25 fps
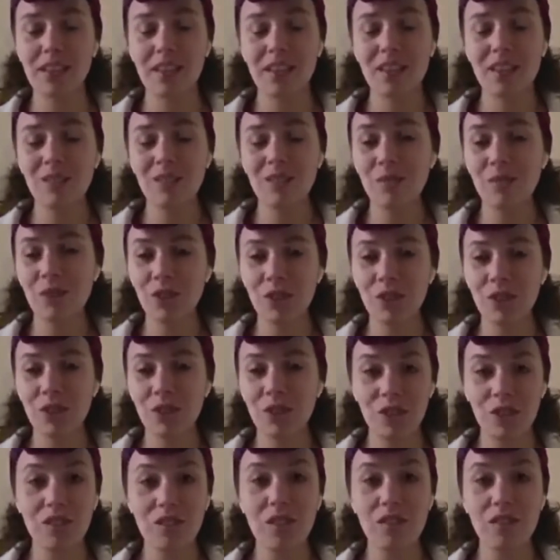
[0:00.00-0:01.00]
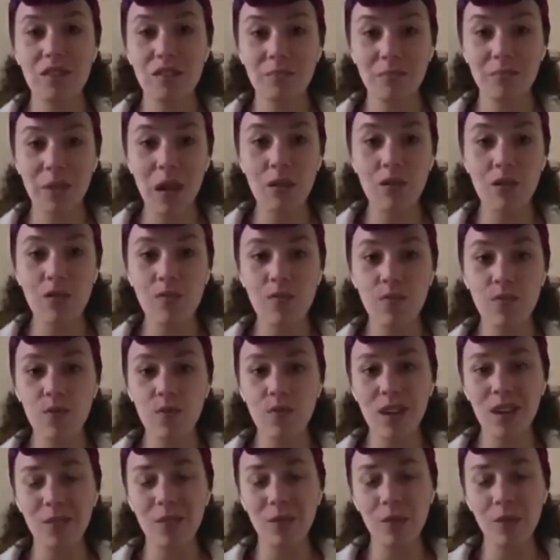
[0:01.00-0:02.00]
which is powerful, right?
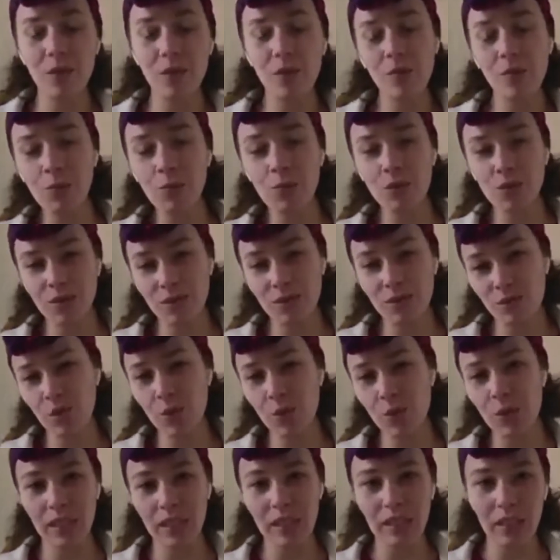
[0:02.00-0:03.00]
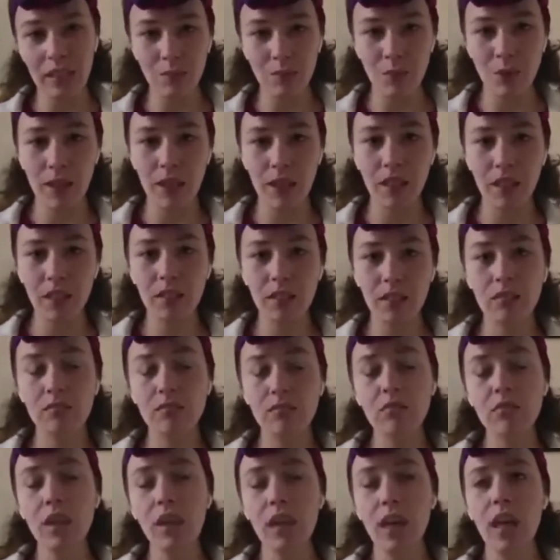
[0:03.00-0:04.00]
We're almost tricking the brain,
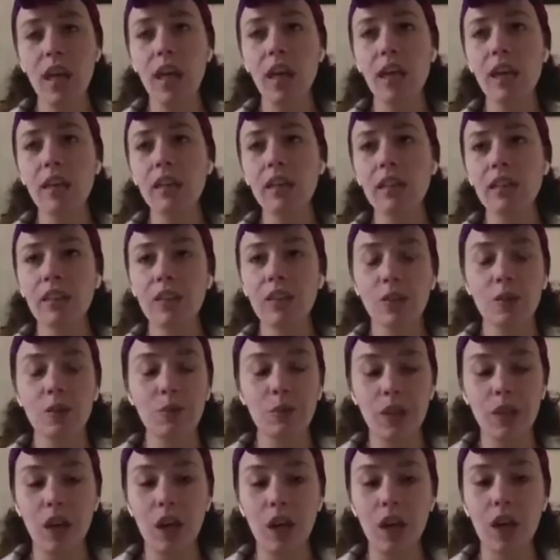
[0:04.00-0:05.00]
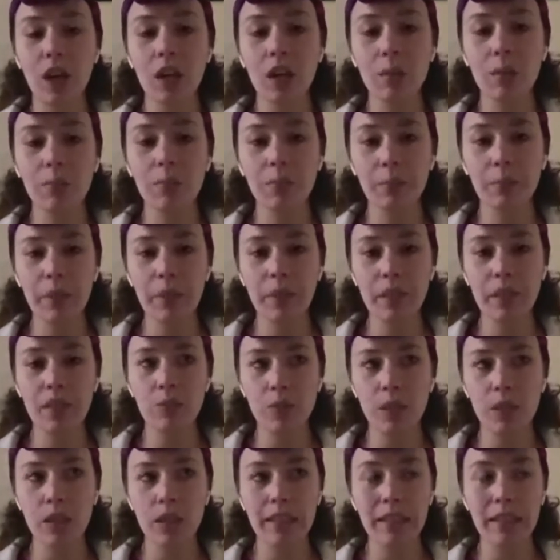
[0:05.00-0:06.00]
or we are, because
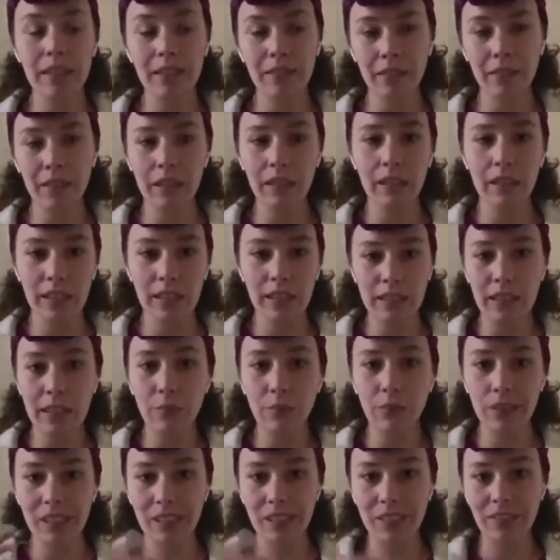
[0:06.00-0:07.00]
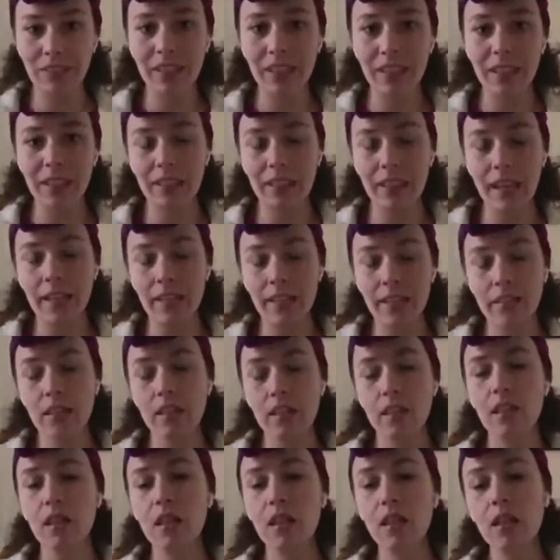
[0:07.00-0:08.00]
we're giving, like I said, we're giving it a task.
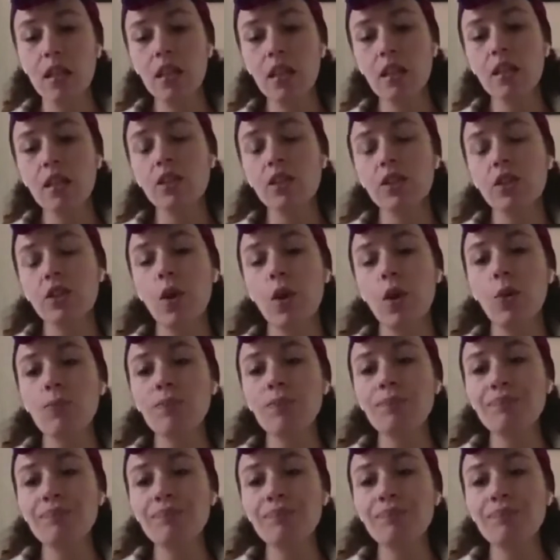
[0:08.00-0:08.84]
So